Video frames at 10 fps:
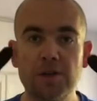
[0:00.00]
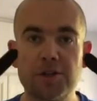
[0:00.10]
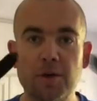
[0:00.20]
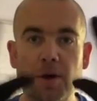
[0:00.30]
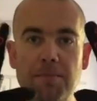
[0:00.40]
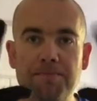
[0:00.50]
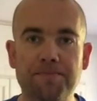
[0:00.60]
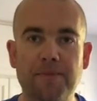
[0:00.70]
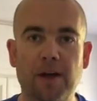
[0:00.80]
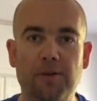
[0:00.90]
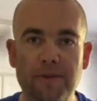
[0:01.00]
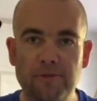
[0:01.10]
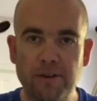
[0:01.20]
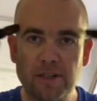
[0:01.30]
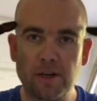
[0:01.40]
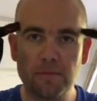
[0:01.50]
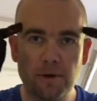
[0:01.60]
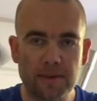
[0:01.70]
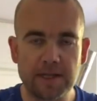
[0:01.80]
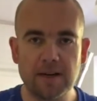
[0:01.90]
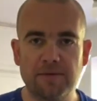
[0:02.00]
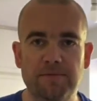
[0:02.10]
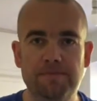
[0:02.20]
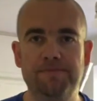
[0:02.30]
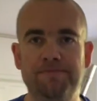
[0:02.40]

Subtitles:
2-1, I love these retard moments I have.